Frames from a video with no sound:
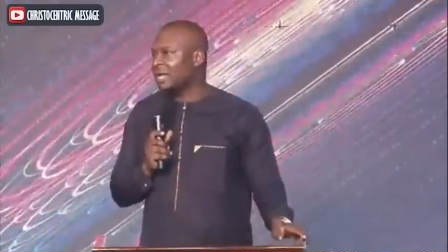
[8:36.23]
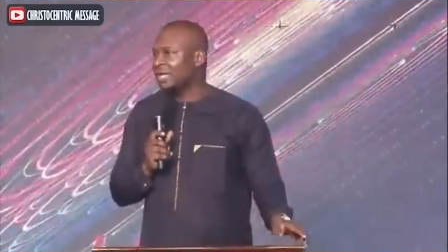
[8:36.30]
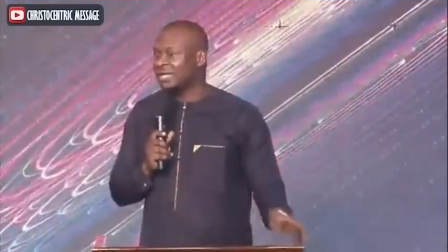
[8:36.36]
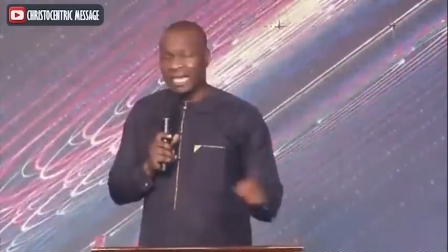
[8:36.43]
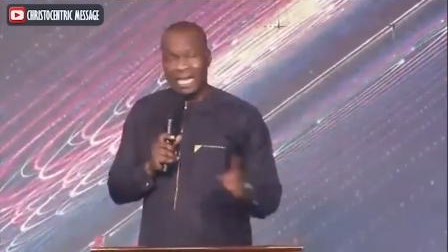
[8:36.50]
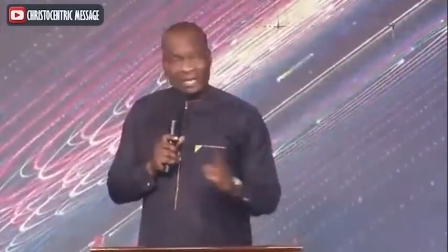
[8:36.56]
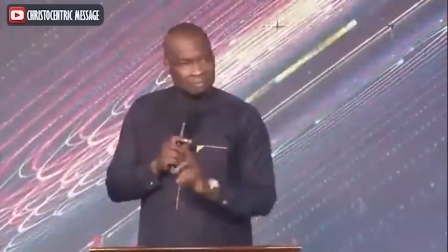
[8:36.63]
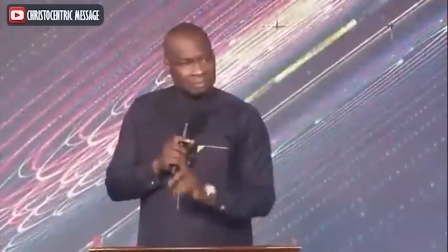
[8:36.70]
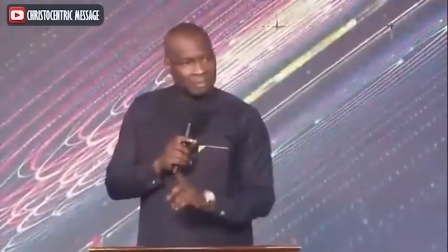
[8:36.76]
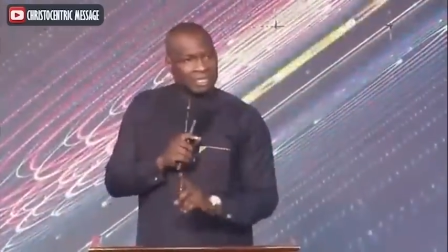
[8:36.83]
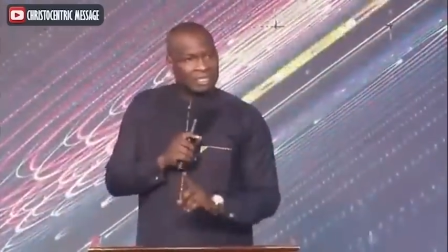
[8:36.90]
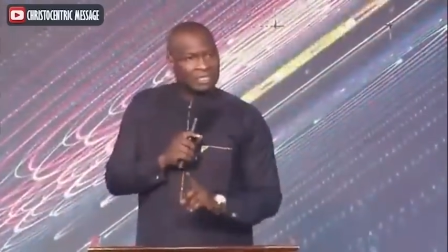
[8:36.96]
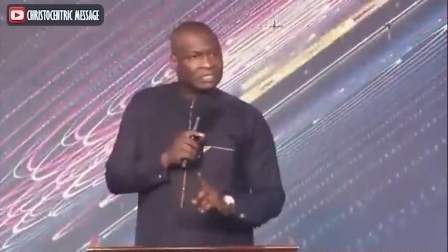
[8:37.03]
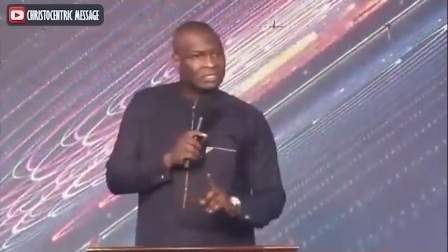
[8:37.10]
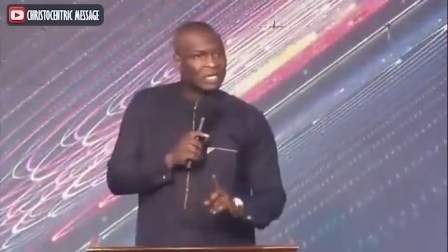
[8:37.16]
That
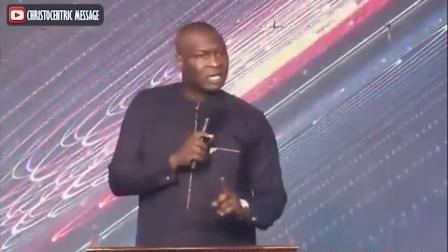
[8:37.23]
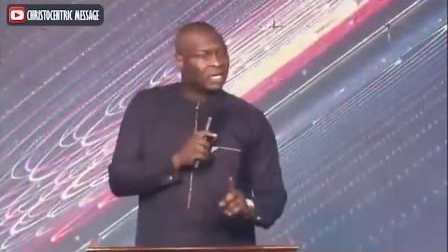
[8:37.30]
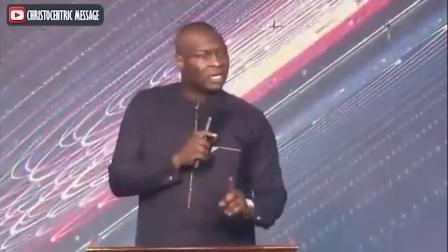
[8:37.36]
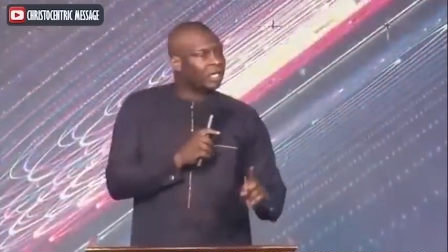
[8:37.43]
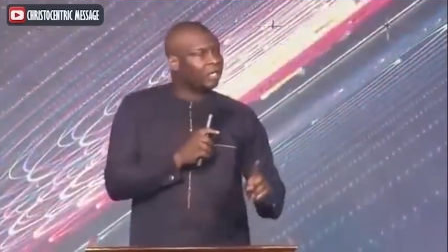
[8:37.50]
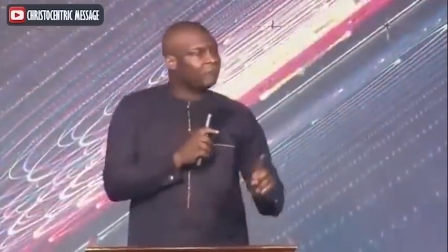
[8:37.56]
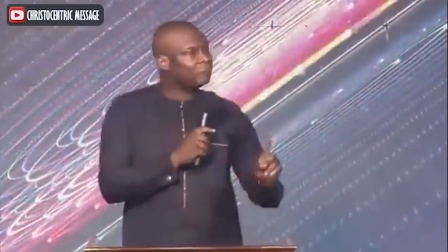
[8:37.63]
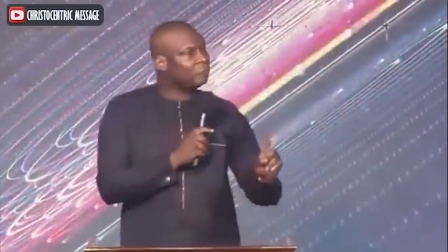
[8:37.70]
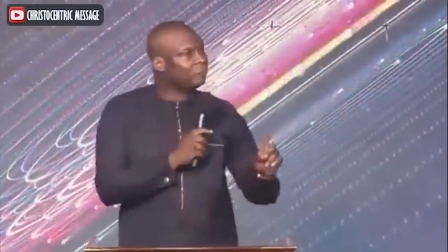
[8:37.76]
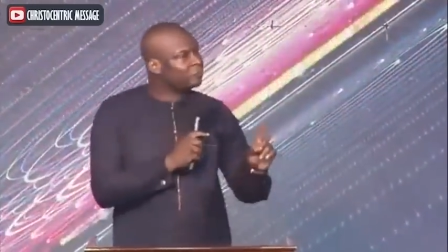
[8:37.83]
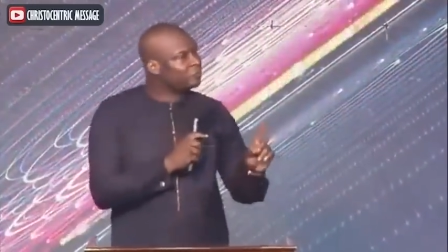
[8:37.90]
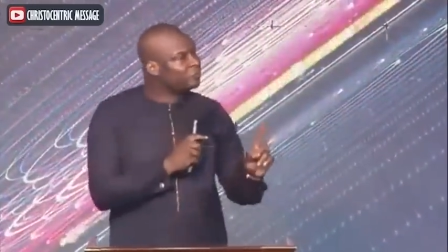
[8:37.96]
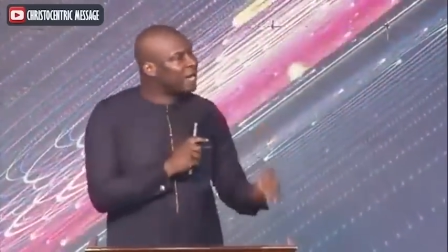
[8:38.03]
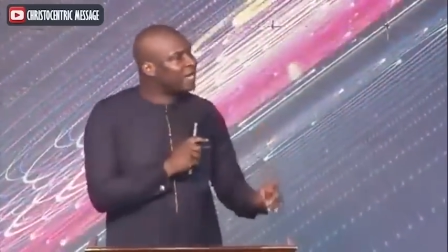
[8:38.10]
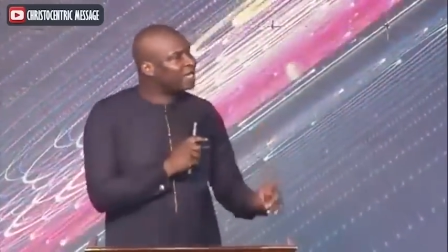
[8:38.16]
means if you
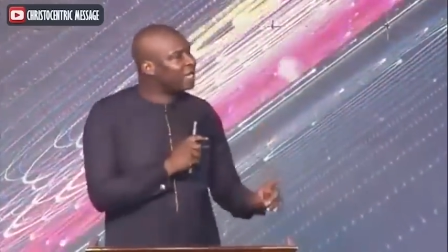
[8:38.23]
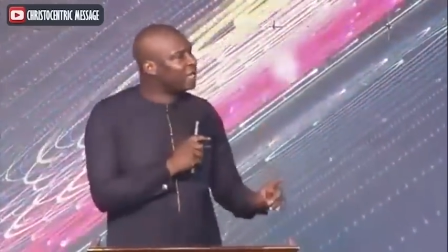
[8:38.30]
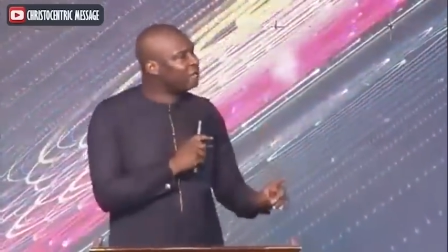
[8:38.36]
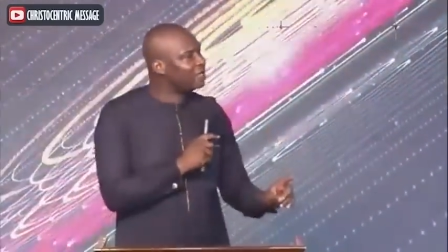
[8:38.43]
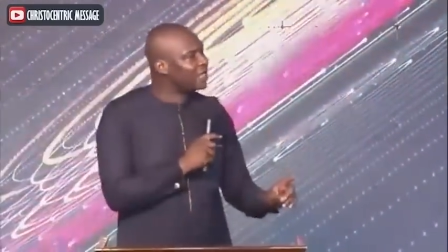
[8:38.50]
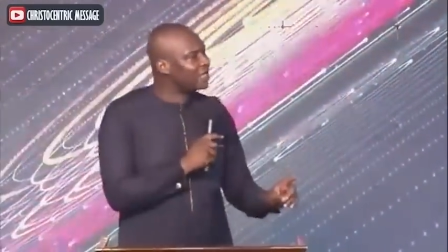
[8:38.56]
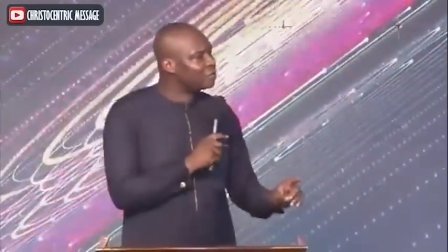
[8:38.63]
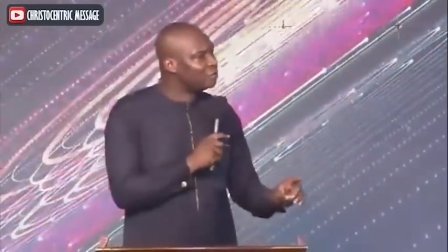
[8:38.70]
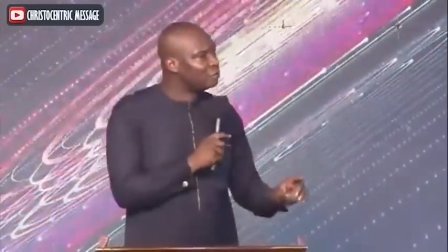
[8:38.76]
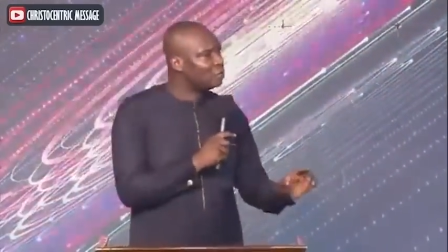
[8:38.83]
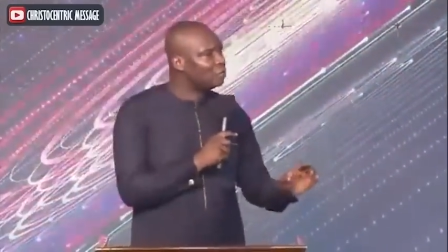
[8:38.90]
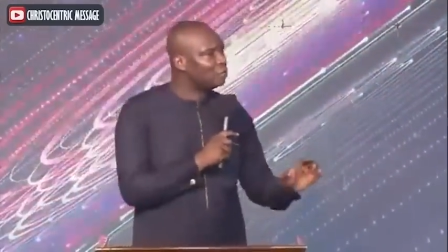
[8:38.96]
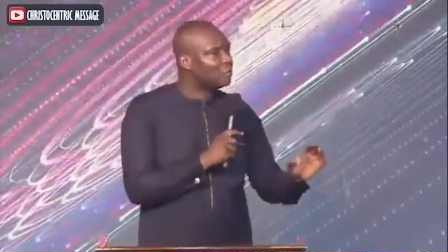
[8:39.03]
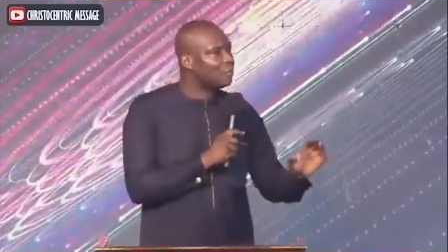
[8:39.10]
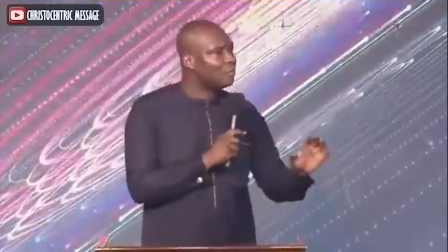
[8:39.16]
find out that
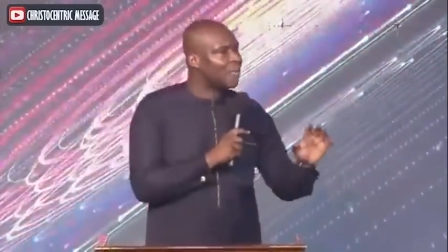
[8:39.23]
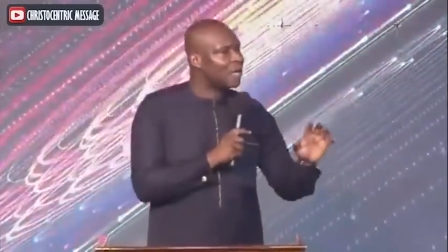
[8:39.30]
you